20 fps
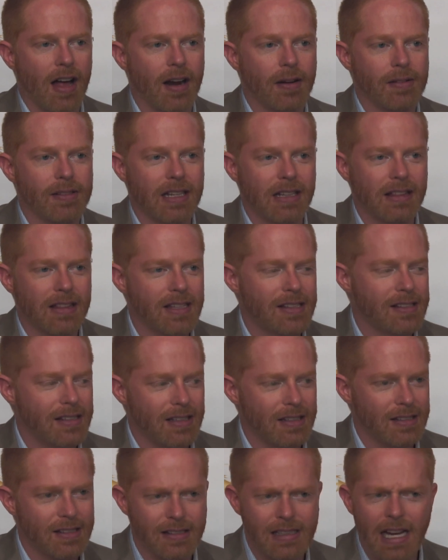And I was like, this
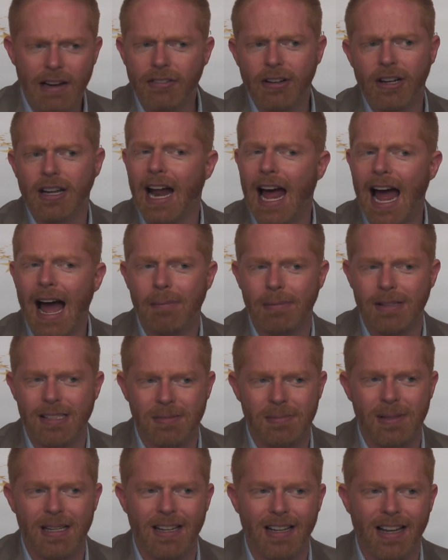is never going to happen
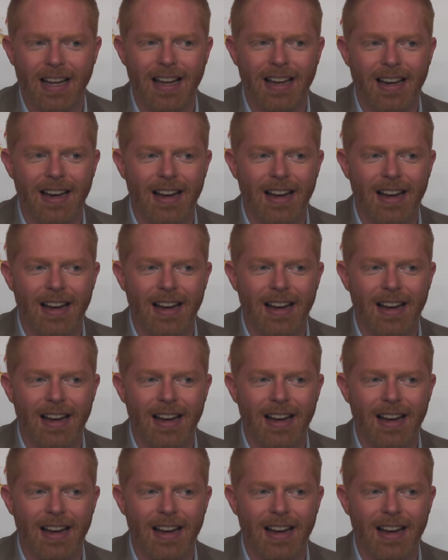to me again.